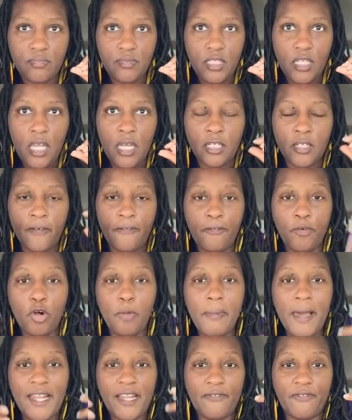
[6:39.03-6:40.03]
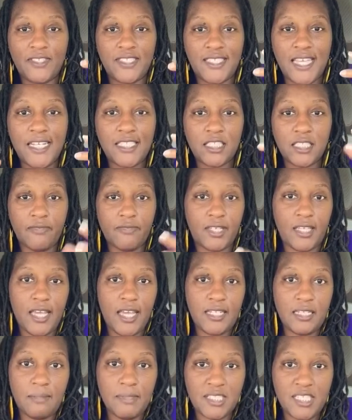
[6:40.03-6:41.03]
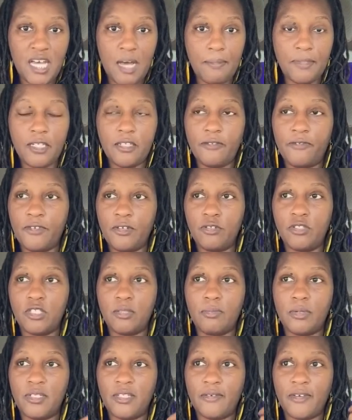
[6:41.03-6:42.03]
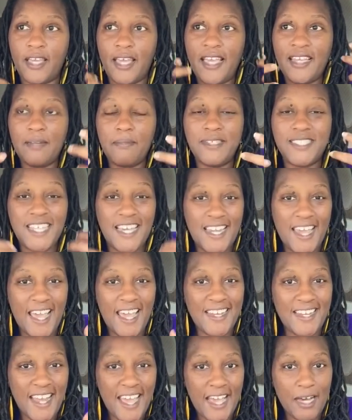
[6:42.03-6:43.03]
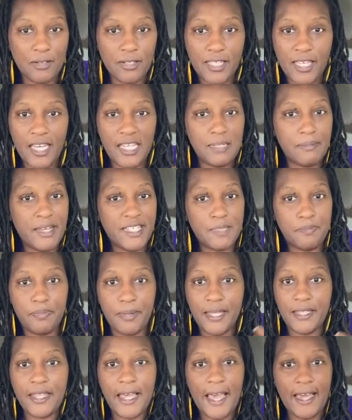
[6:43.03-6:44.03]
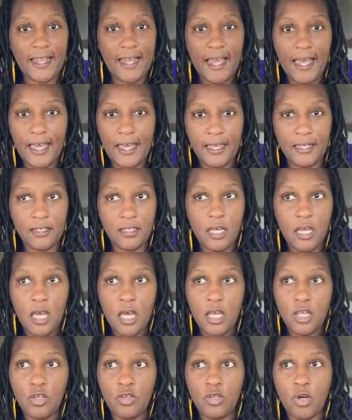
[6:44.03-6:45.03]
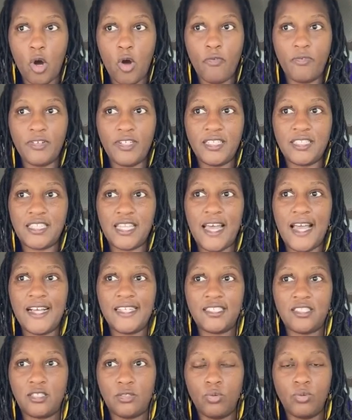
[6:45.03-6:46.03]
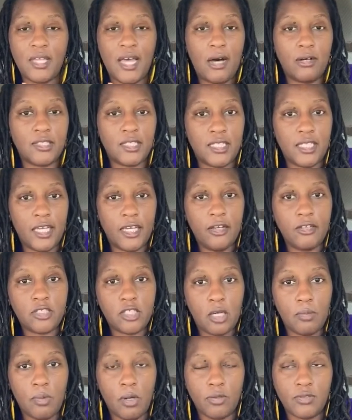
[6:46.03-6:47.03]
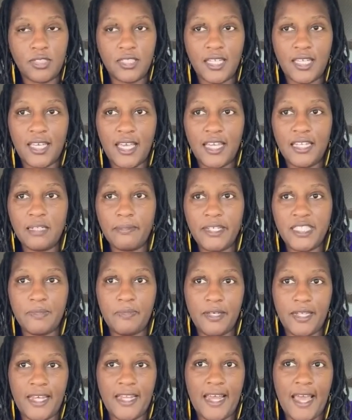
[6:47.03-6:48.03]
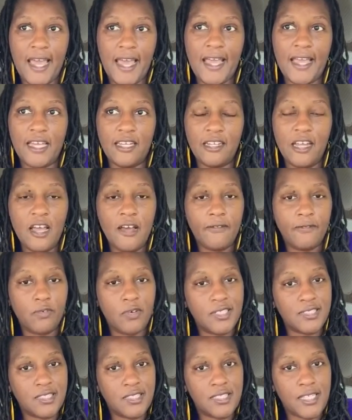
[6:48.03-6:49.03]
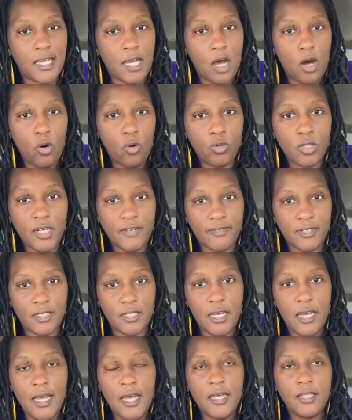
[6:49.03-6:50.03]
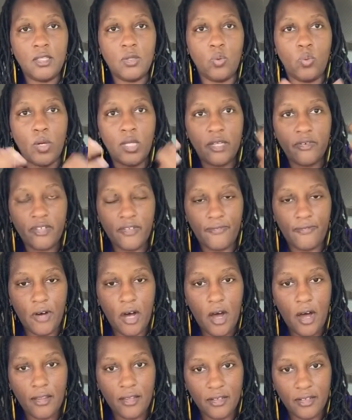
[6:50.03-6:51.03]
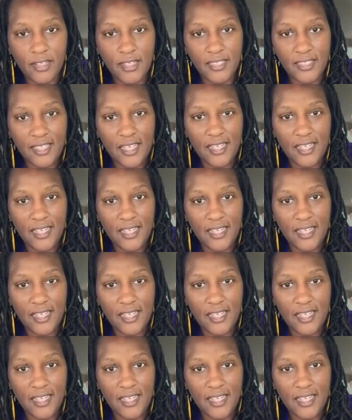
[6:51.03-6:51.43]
the full manifestation of the kingdom is coming in the future, but the kingdom is at hand now. The kingdom has been at hand. Over these last 2,000 years almost, the kingdom has been at hand for us to take hold of it. The will of the Father is